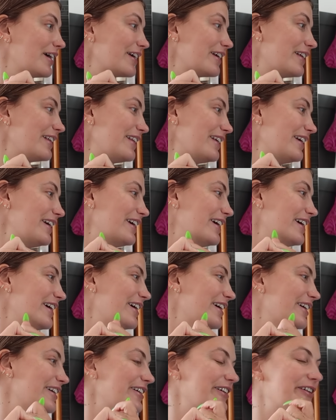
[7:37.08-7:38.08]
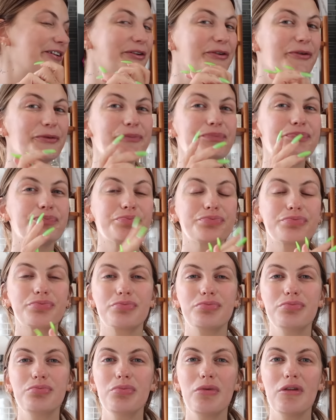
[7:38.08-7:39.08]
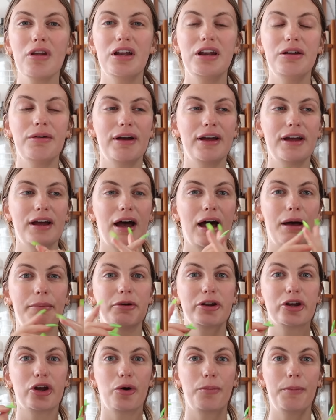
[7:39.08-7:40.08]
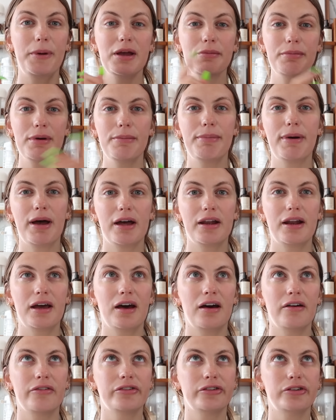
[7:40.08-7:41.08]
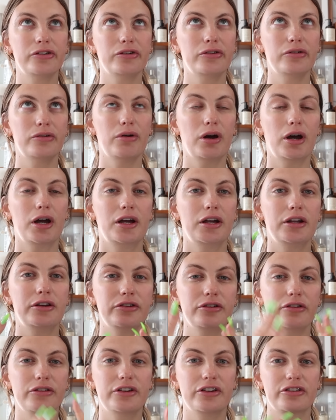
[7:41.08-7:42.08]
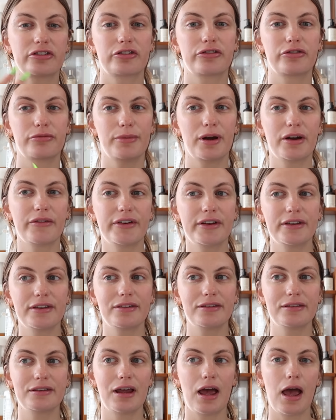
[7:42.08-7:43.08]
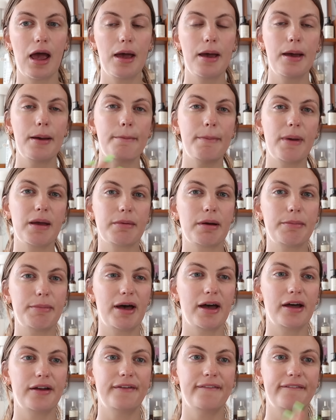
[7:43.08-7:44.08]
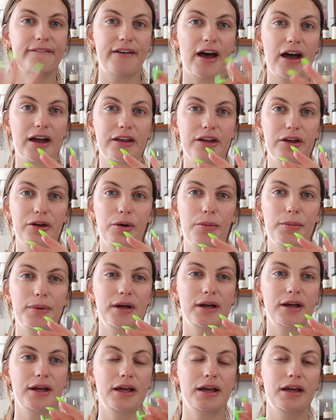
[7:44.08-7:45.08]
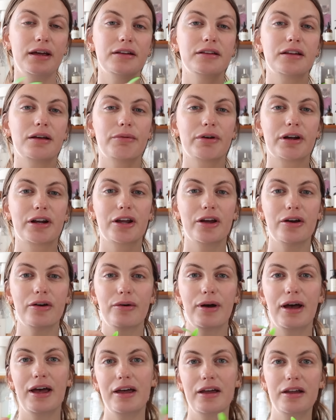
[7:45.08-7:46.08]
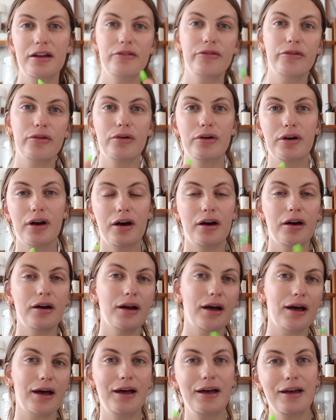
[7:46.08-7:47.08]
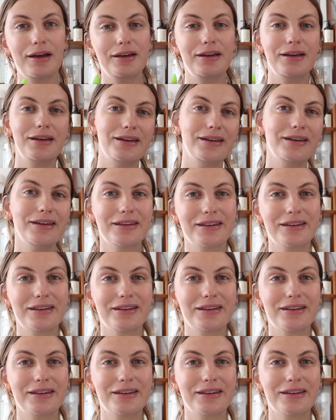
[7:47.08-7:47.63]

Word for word: Cleo! anyway, I'm gonna go make my bed. I have to do the dishes from breakfast, make my bed, vacuum, and then we're gonna go head for our hike.